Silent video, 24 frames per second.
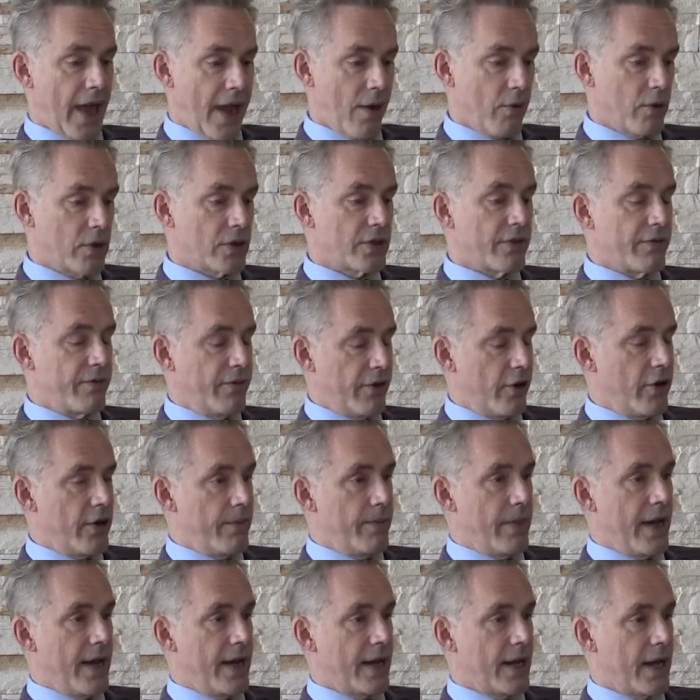was a very
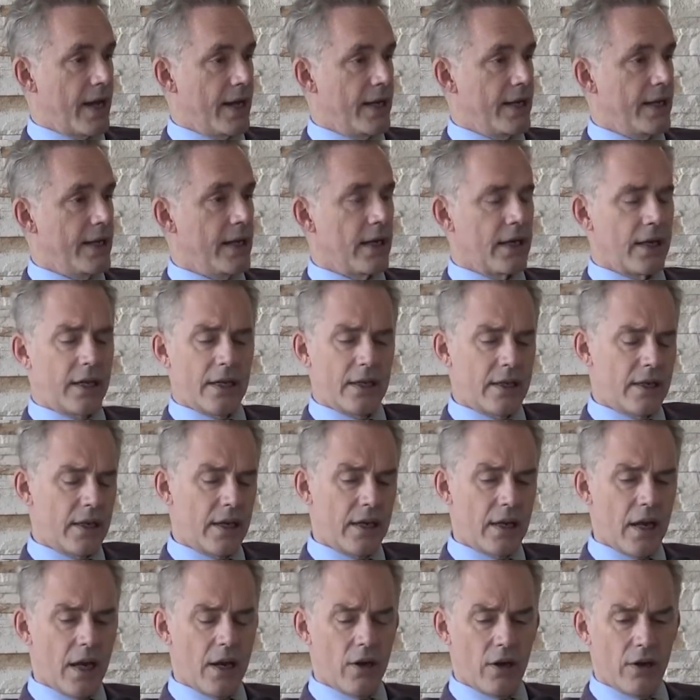bad idea.
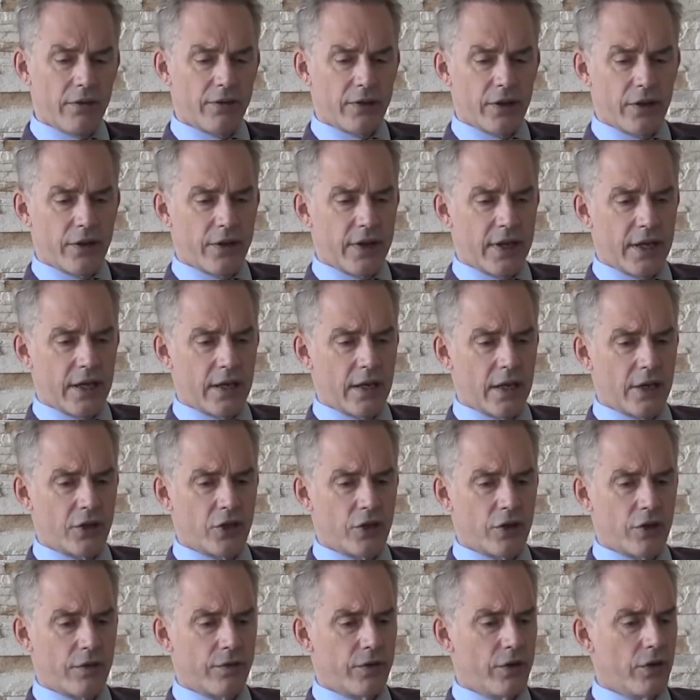And I often think I
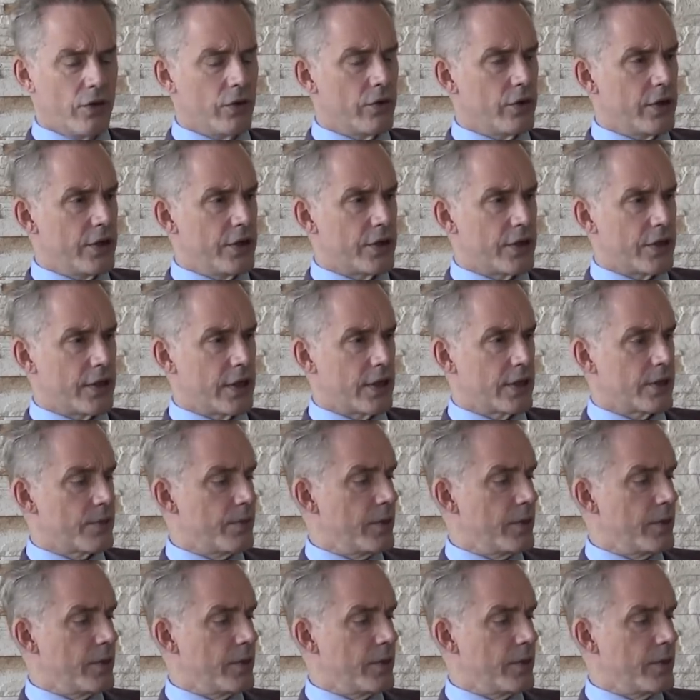should have known these things